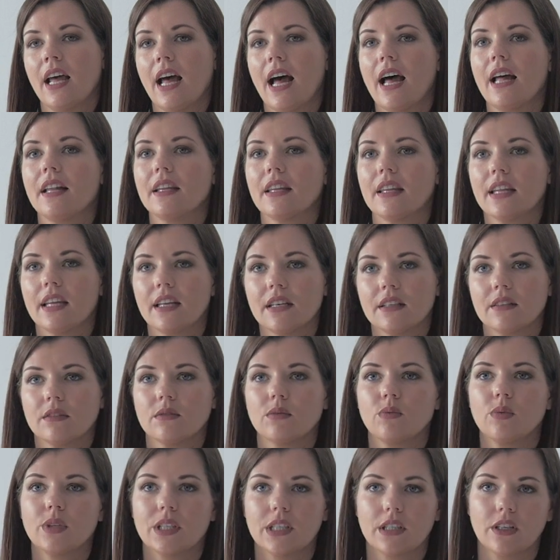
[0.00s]
and
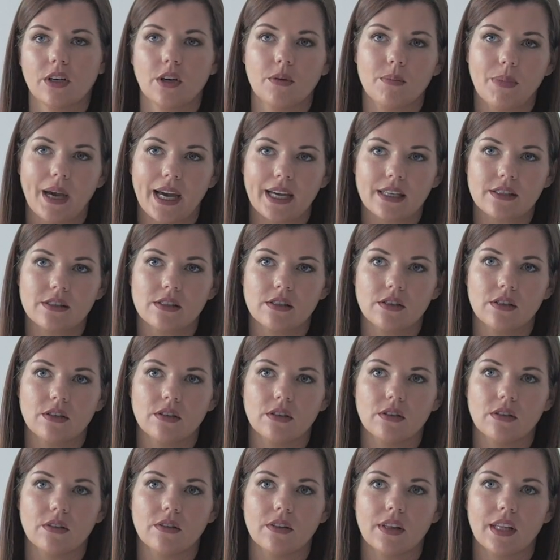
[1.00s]
then we go back to